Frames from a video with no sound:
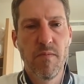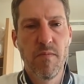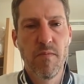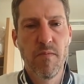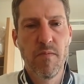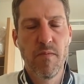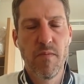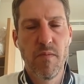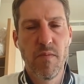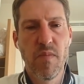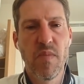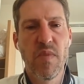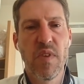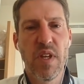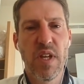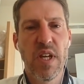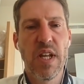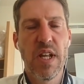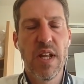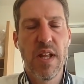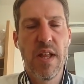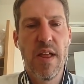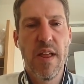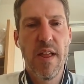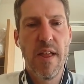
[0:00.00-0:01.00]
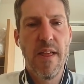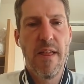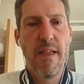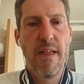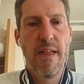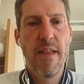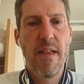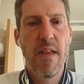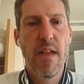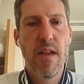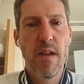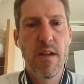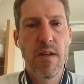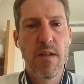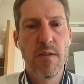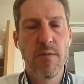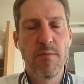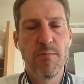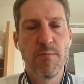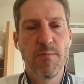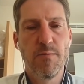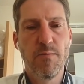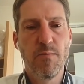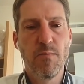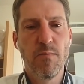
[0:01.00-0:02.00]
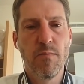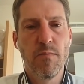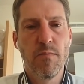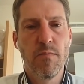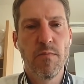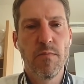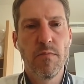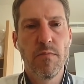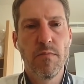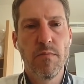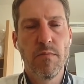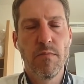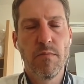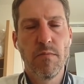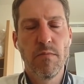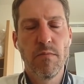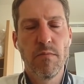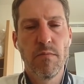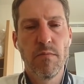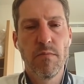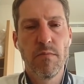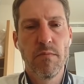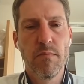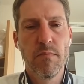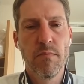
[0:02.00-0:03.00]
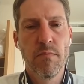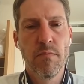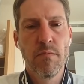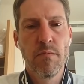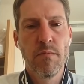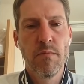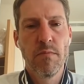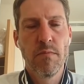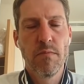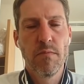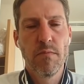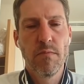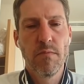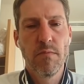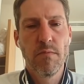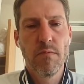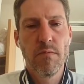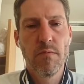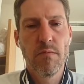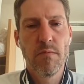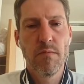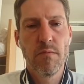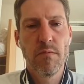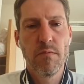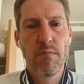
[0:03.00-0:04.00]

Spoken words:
[no speech]